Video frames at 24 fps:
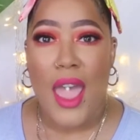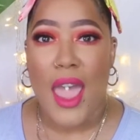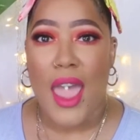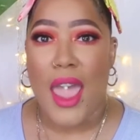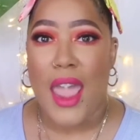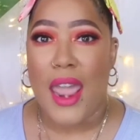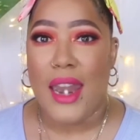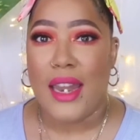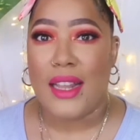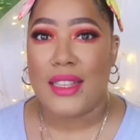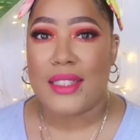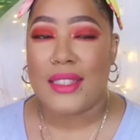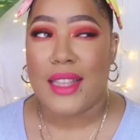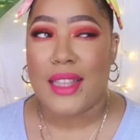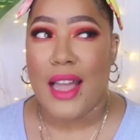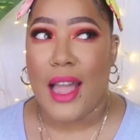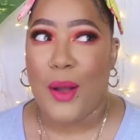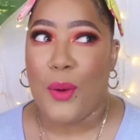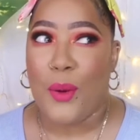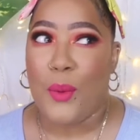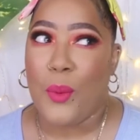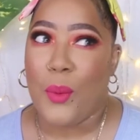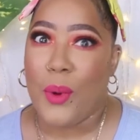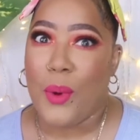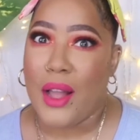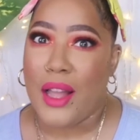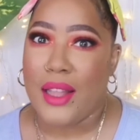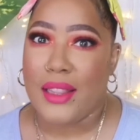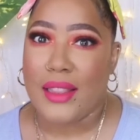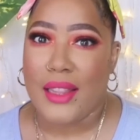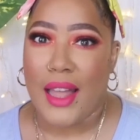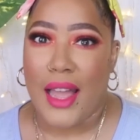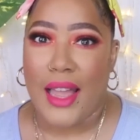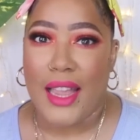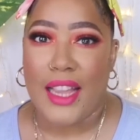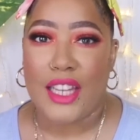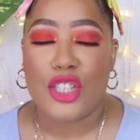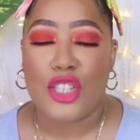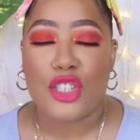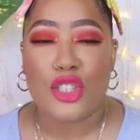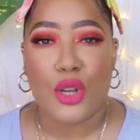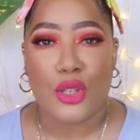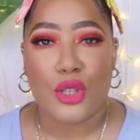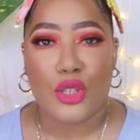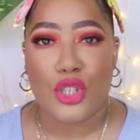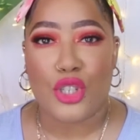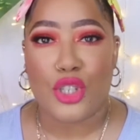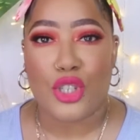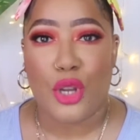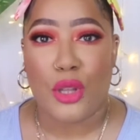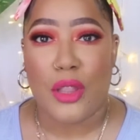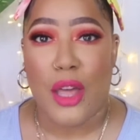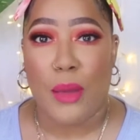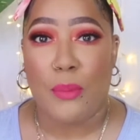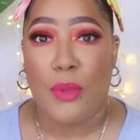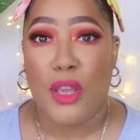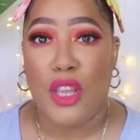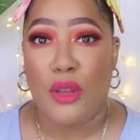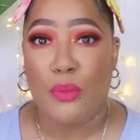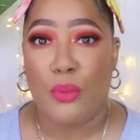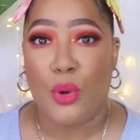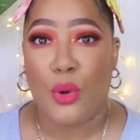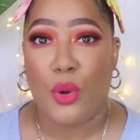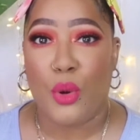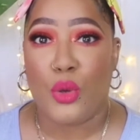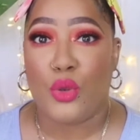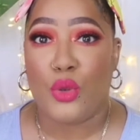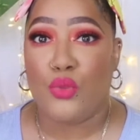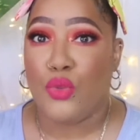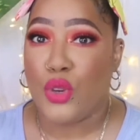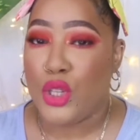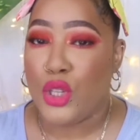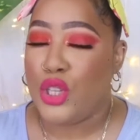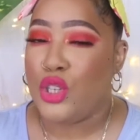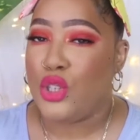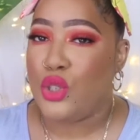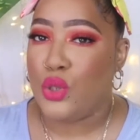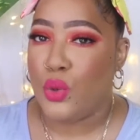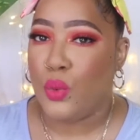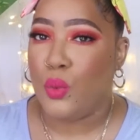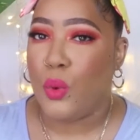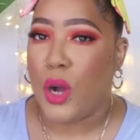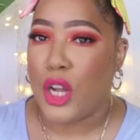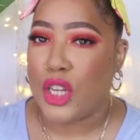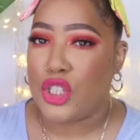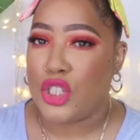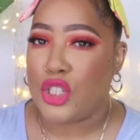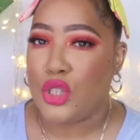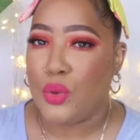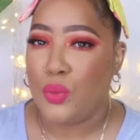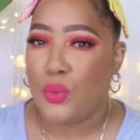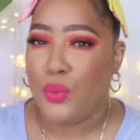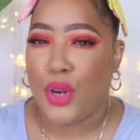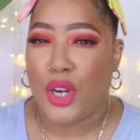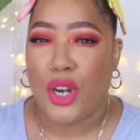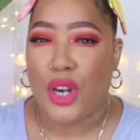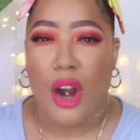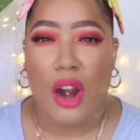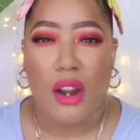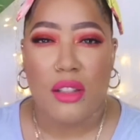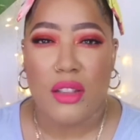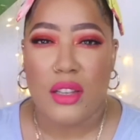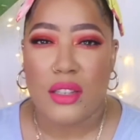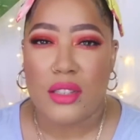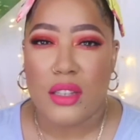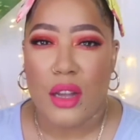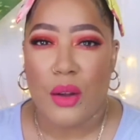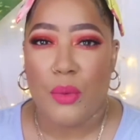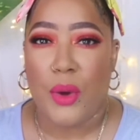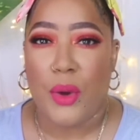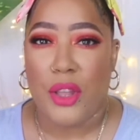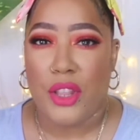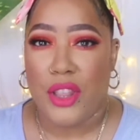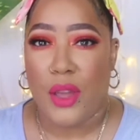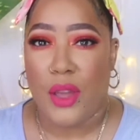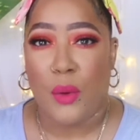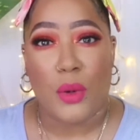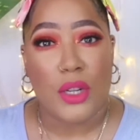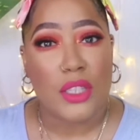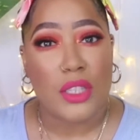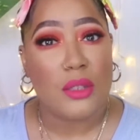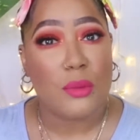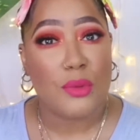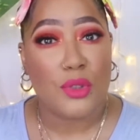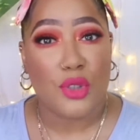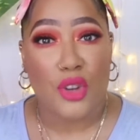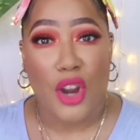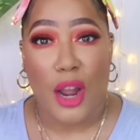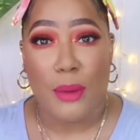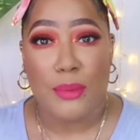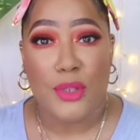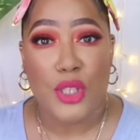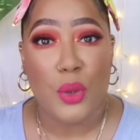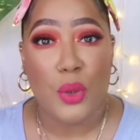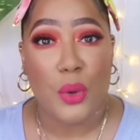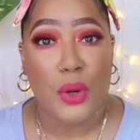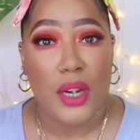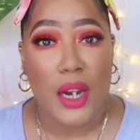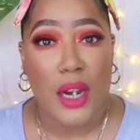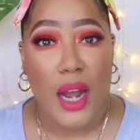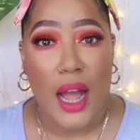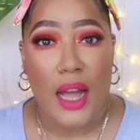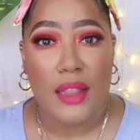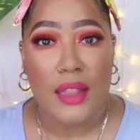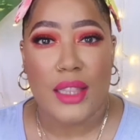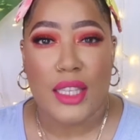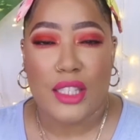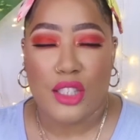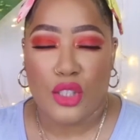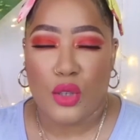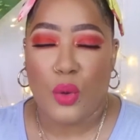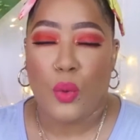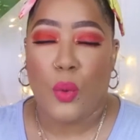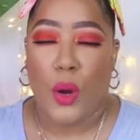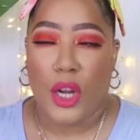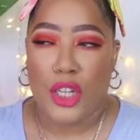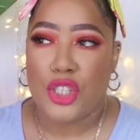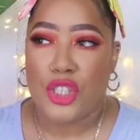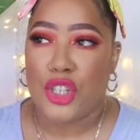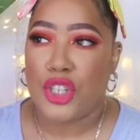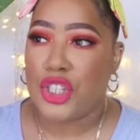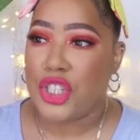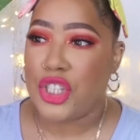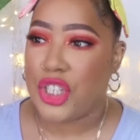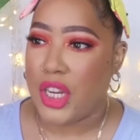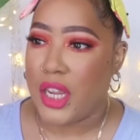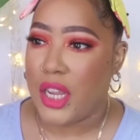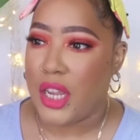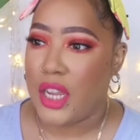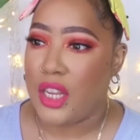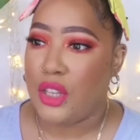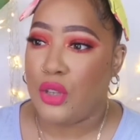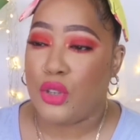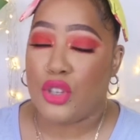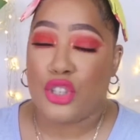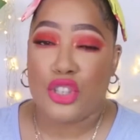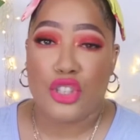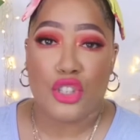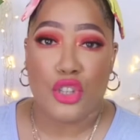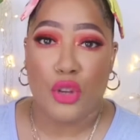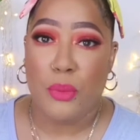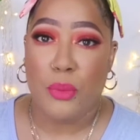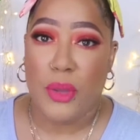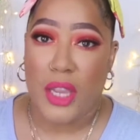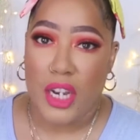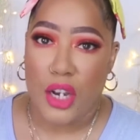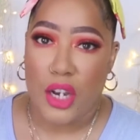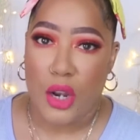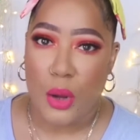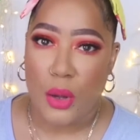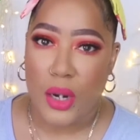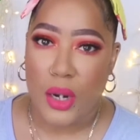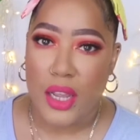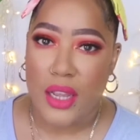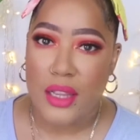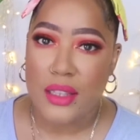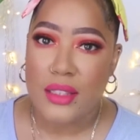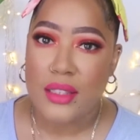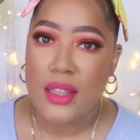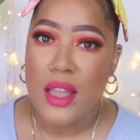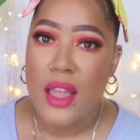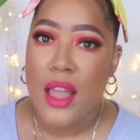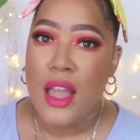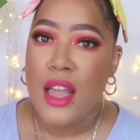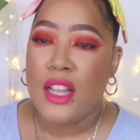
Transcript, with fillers: and it's like well like it just goes to show that people really do watch you regardless of whether they want to subscribe to you or not they still watch your shit you're still being noticed